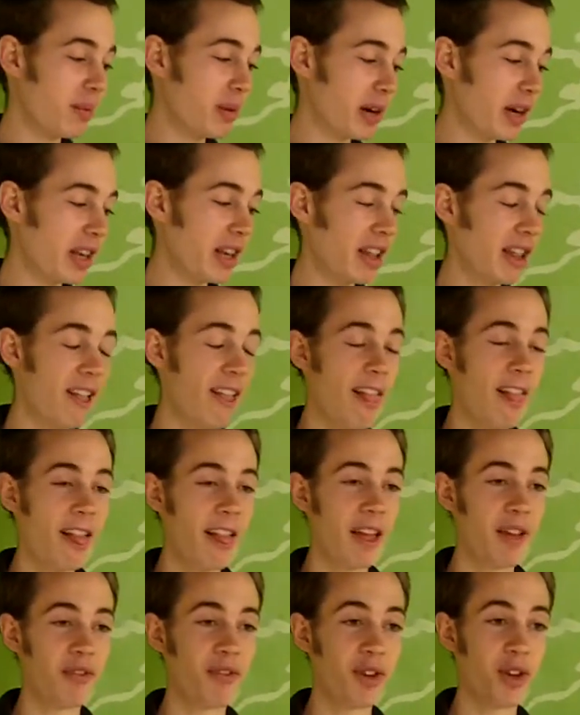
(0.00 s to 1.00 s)
But
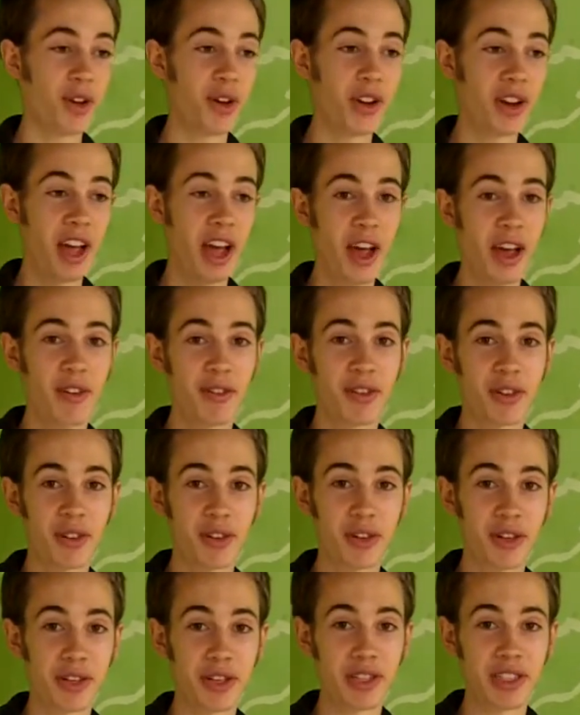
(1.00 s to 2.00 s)
if you don't have
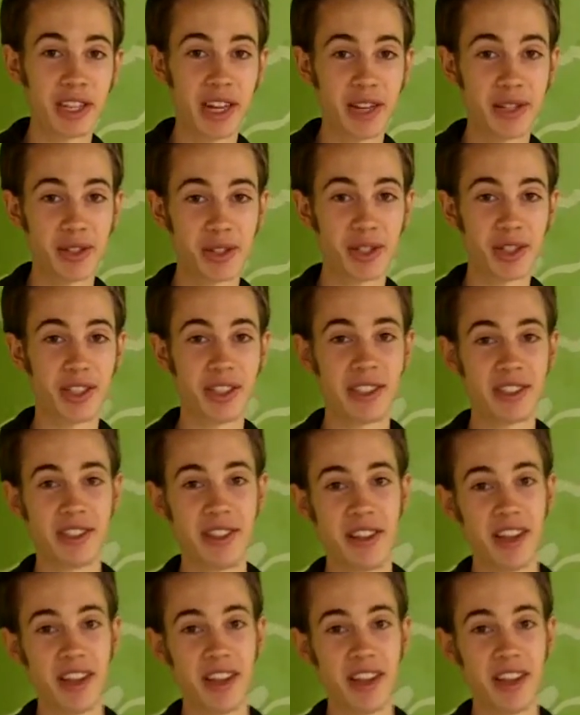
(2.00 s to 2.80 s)
clear intentions,